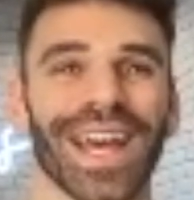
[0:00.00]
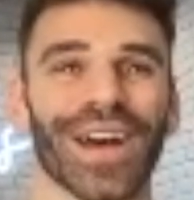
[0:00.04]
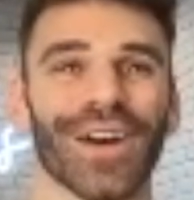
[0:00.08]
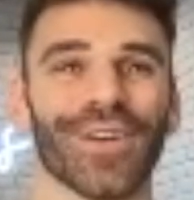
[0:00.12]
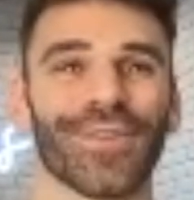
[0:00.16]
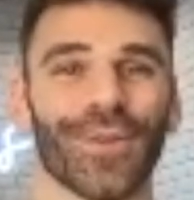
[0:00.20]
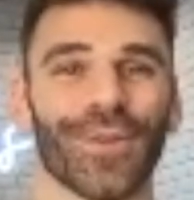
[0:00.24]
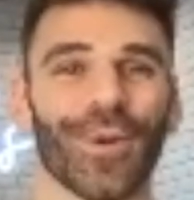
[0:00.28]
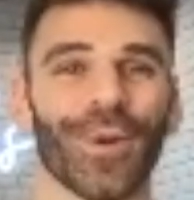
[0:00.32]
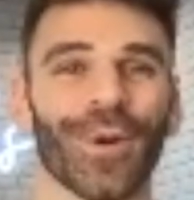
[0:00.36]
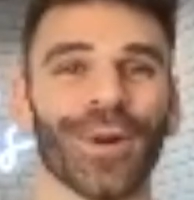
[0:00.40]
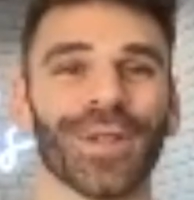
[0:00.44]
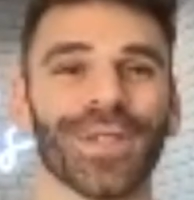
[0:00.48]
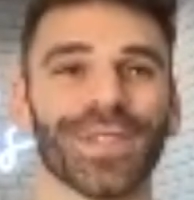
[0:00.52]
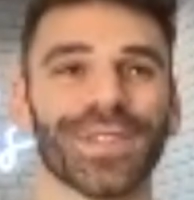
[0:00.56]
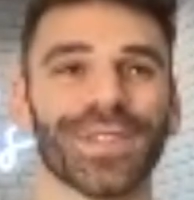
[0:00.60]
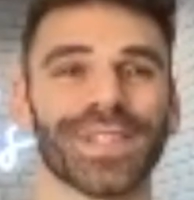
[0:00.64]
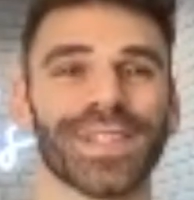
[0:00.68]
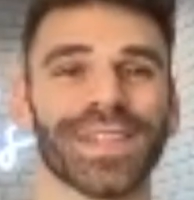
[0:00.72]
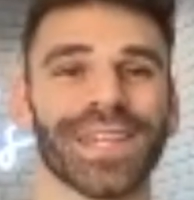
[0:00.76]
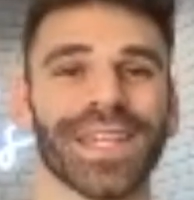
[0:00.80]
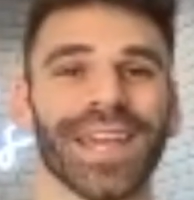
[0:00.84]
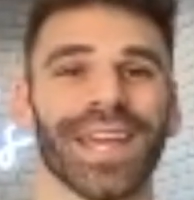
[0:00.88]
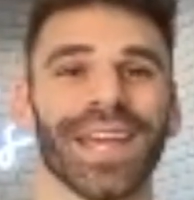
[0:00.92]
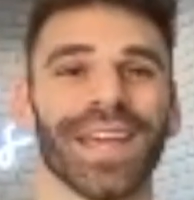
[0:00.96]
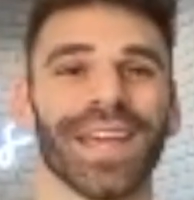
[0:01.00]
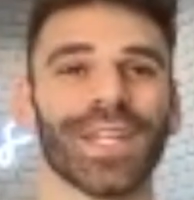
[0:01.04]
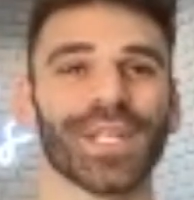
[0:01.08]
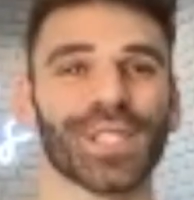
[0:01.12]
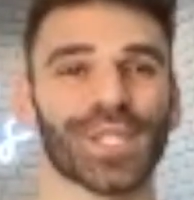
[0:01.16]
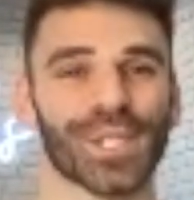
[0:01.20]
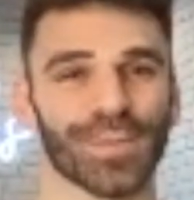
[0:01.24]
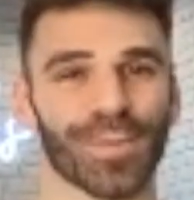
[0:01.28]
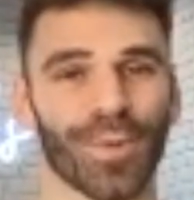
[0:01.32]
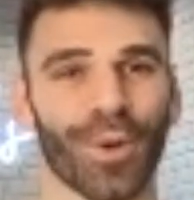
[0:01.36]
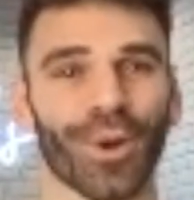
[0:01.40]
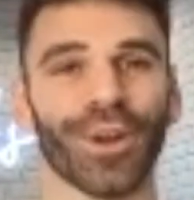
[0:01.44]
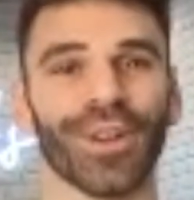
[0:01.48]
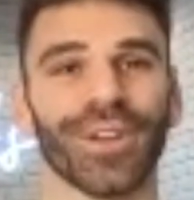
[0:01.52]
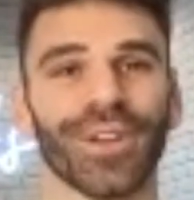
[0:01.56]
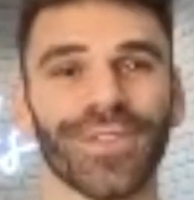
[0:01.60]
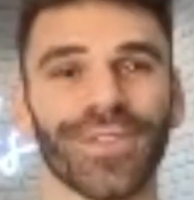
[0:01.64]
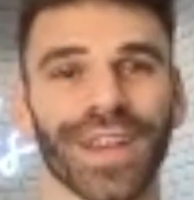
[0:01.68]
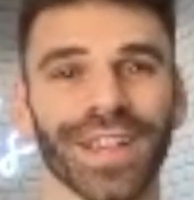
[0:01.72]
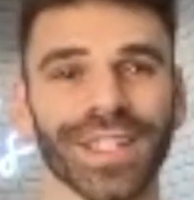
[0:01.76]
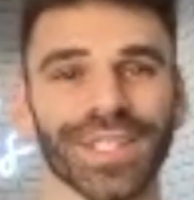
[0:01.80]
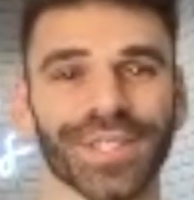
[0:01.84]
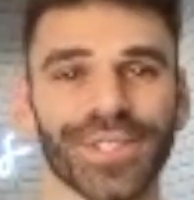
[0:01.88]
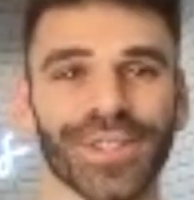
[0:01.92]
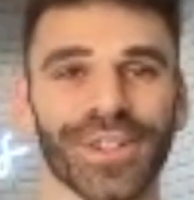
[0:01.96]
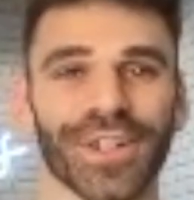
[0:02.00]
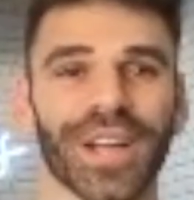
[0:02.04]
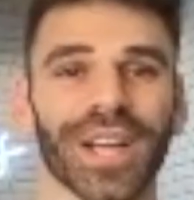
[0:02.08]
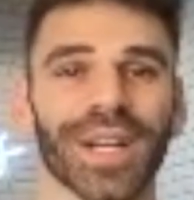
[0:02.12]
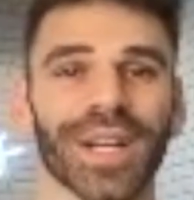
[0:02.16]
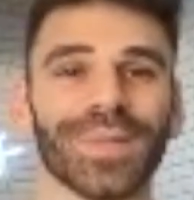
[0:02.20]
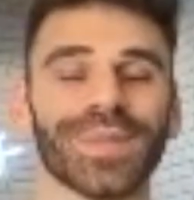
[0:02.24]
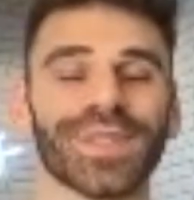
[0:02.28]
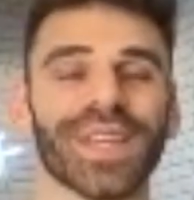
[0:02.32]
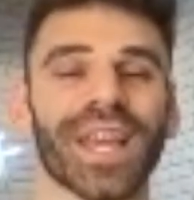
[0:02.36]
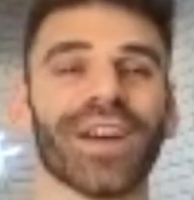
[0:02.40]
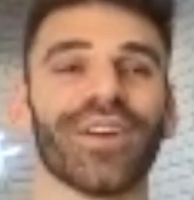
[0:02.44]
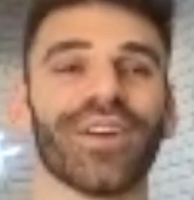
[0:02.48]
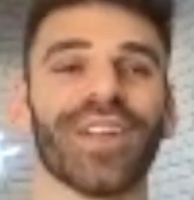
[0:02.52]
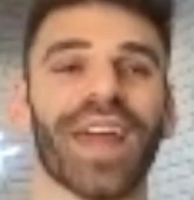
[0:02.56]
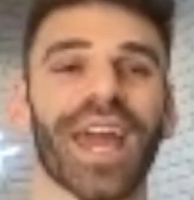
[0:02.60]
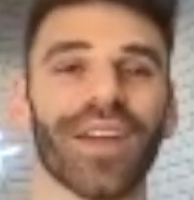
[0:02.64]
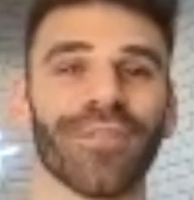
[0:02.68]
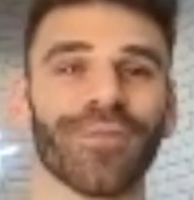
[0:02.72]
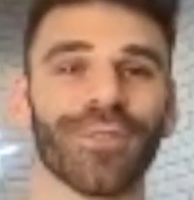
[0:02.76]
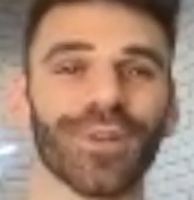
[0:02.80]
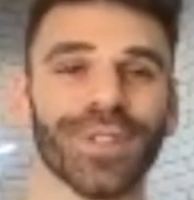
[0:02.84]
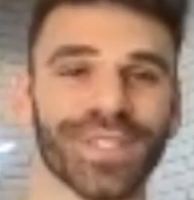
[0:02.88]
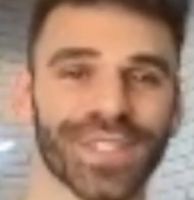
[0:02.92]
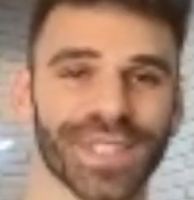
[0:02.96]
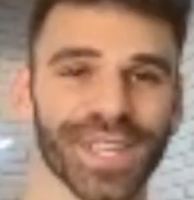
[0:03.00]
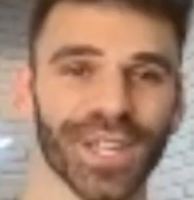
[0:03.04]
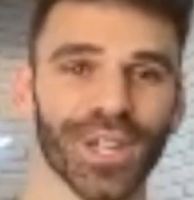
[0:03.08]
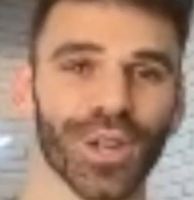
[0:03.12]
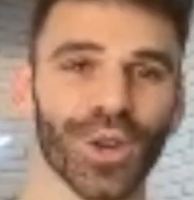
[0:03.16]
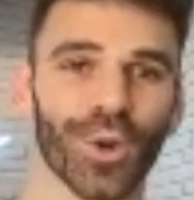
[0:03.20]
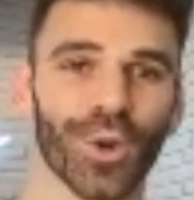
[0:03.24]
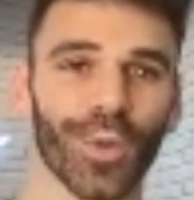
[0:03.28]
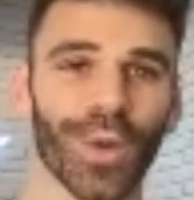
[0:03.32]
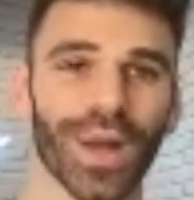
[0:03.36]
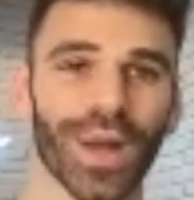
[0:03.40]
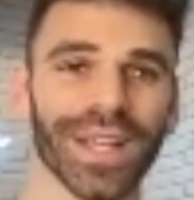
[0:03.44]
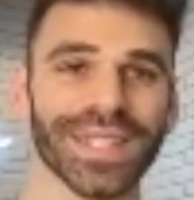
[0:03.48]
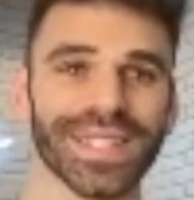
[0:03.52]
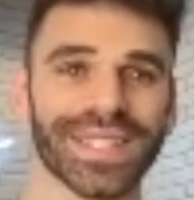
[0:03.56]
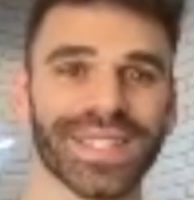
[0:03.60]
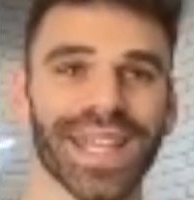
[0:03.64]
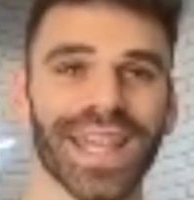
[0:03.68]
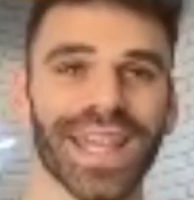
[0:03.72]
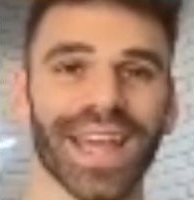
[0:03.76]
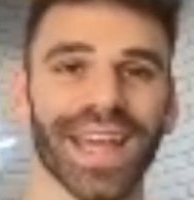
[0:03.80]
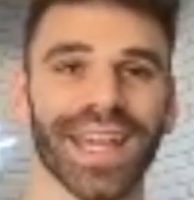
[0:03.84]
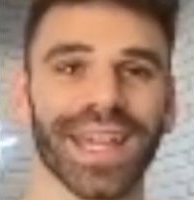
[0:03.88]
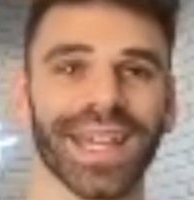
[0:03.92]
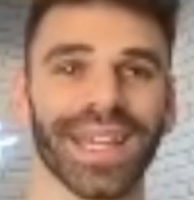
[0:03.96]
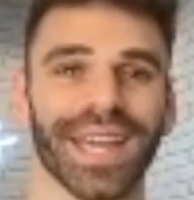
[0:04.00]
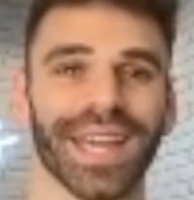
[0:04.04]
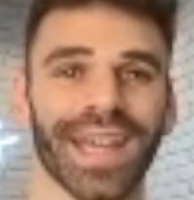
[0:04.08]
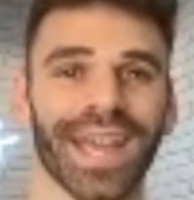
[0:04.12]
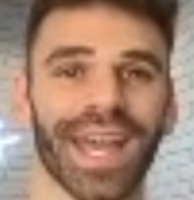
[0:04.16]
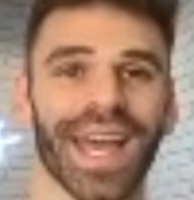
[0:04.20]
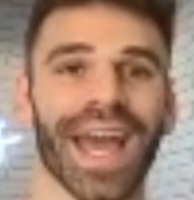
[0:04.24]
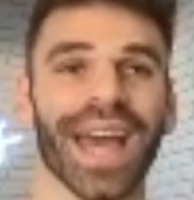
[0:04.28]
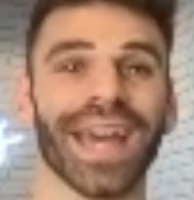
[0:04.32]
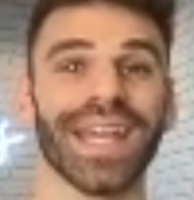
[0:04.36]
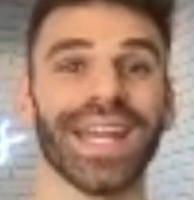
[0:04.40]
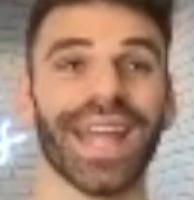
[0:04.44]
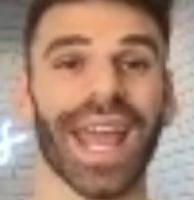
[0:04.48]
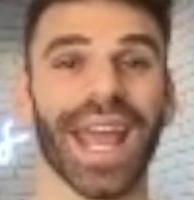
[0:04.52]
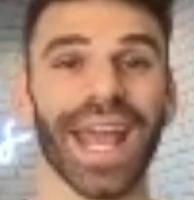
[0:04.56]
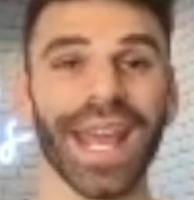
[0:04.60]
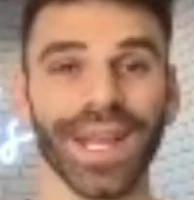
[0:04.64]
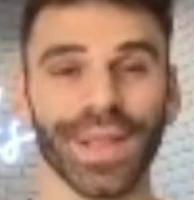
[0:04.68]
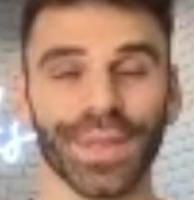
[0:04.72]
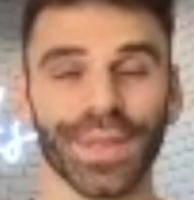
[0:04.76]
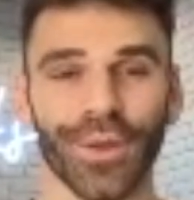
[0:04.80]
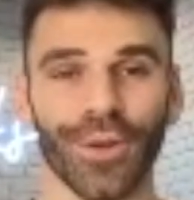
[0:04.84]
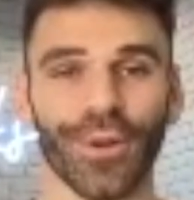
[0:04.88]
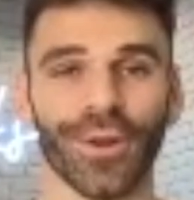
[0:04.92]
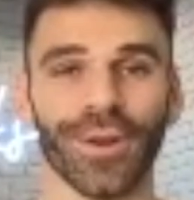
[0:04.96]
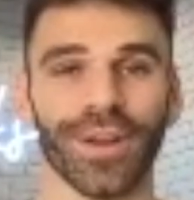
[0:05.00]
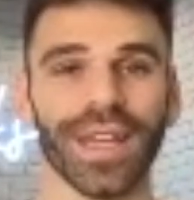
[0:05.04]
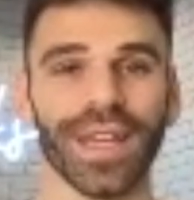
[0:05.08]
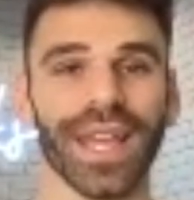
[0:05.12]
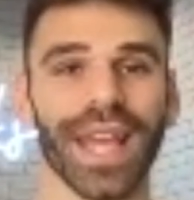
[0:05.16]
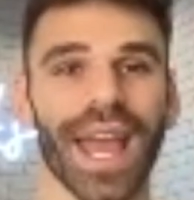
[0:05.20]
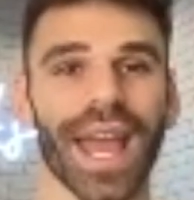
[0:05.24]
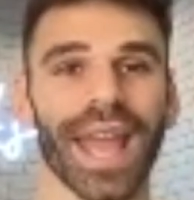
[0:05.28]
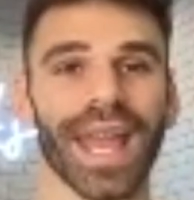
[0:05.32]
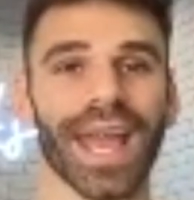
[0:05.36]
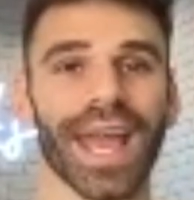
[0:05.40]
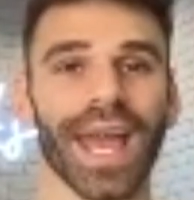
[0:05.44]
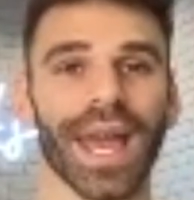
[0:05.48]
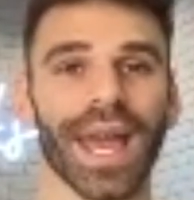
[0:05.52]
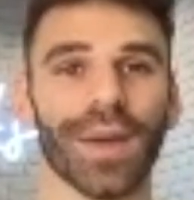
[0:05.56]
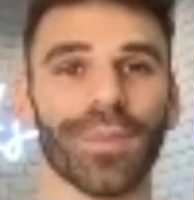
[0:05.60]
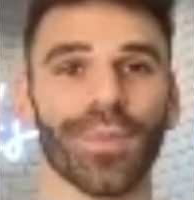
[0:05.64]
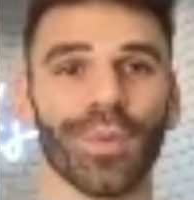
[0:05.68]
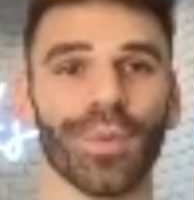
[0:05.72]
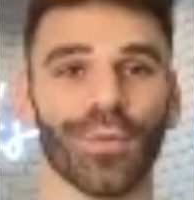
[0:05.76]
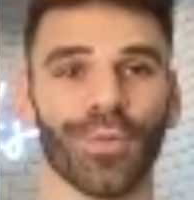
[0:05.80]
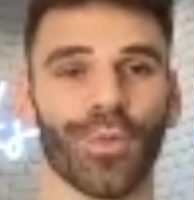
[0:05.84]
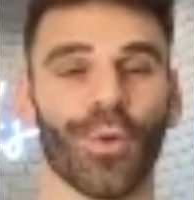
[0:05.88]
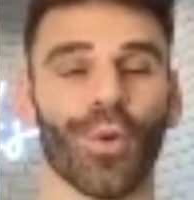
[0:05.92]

Of course, the Smart Investor comes out every single Wednesday at 8:30 a.m.